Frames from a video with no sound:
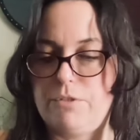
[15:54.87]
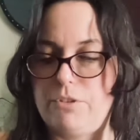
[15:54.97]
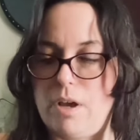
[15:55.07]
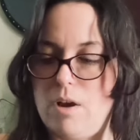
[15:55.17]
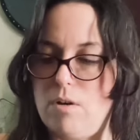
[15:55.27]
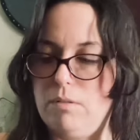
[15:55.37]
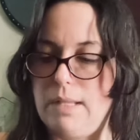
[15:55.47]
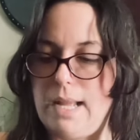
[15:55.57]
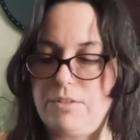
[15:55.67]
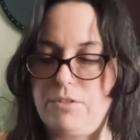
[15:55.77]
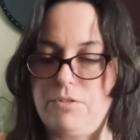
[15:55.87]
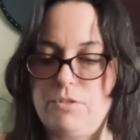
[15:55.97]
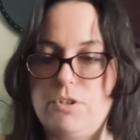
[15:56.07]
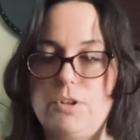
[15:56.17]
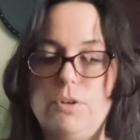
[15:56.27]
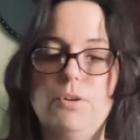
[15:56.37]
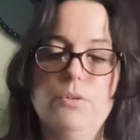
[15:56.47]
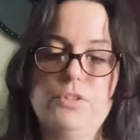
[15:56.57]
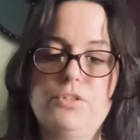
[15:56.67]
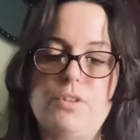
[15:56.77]
So let's do,
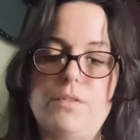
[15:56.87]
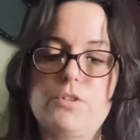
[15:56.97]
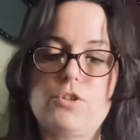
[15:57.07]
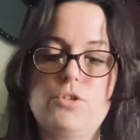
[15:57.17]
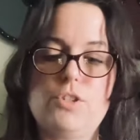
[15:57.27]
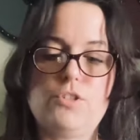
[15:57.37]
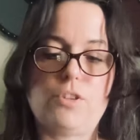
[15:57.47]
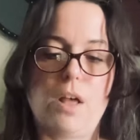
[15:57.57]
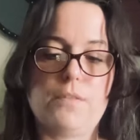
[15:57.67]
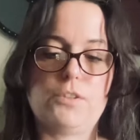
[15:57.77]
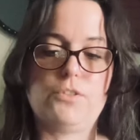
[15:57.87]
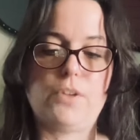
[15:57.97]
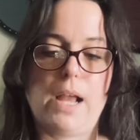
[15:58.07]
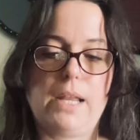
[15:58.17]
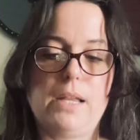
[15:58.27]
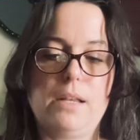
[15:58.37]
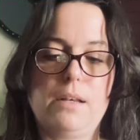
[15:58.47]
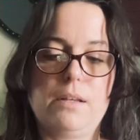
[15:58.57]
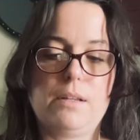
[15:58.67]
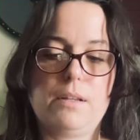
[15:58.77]
this is on the second.